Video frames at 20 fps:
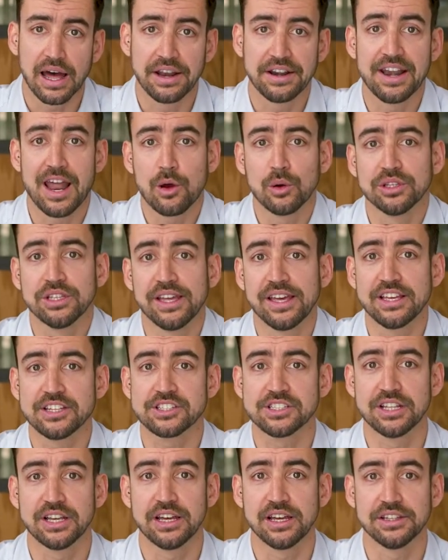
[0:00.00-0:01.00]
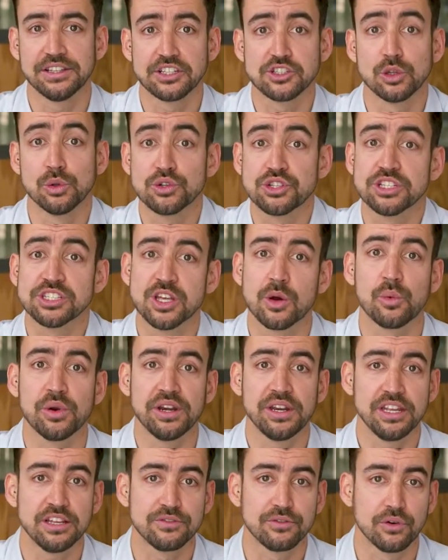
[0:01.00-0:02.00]
Nowadays, the solutions that we
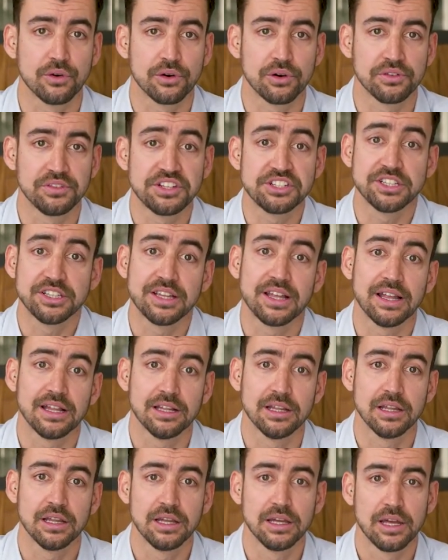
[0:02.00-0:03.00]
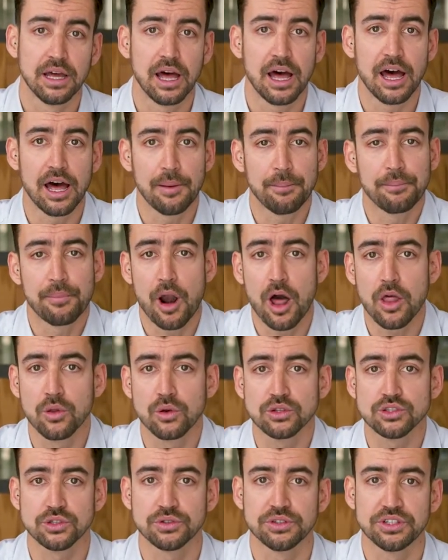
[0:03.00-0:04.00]
need for digital
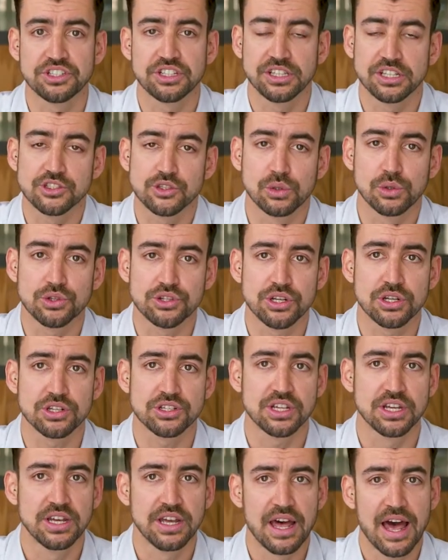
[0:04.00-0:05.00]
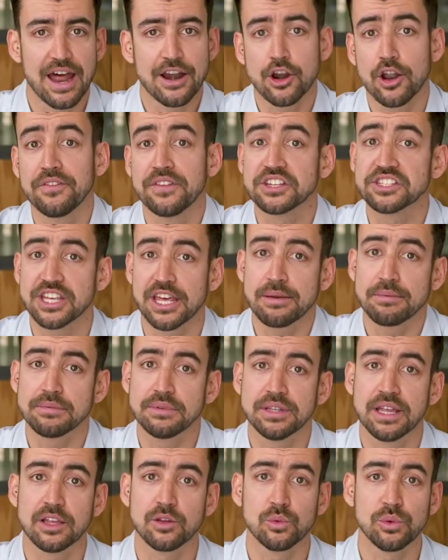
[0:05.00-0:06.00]
products or digital solutions are not the same
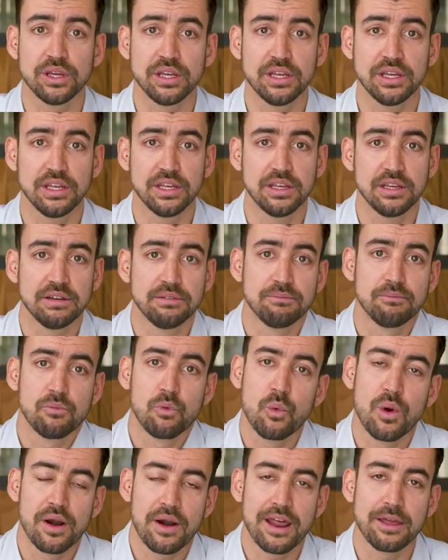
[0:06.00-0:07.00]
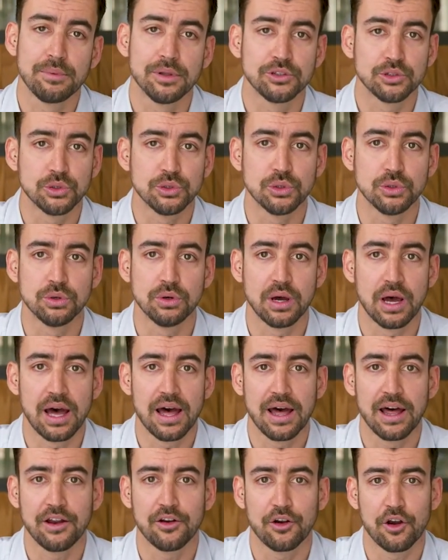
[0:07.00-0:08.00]
that we were able to do
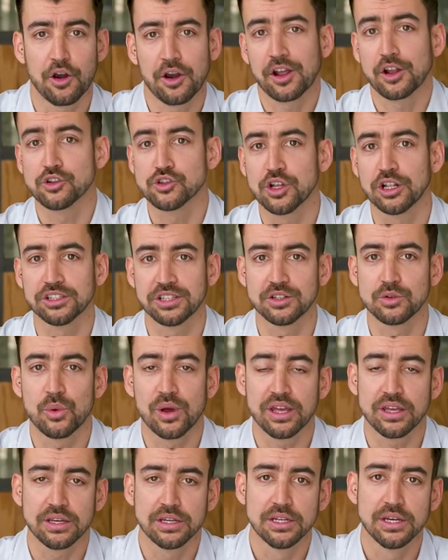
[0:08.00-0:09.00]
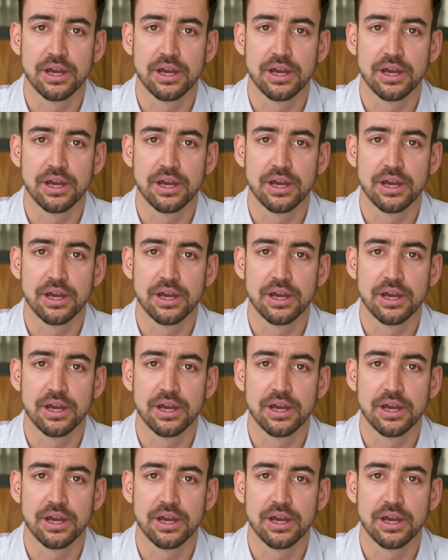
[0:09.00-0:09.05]
on a consultant way.